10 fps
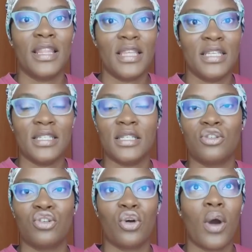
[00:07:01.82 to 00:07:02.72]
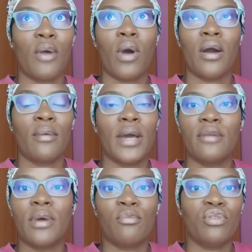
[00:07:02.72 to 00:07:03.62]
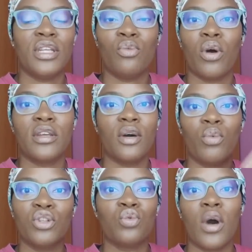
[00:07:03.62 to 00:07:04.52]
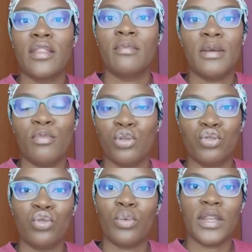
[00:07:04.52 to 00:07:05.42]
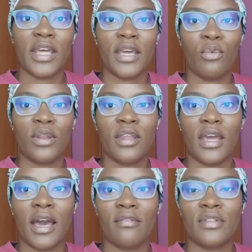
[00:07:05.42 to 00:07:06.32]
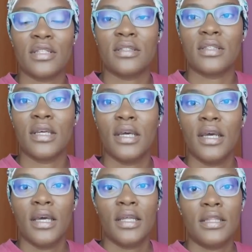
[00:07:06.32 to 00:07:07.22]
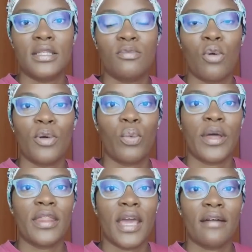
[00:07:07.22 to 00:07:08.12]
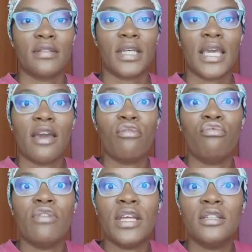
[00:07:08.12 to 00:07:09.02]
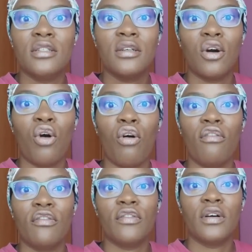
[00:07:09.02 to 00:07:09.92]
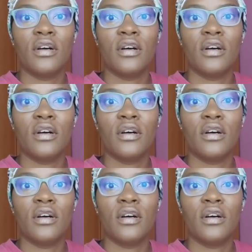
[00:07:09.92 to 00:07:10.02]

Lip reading: thesis. You know, I really wonder, what do other people do when they have this moment where they have to get rid of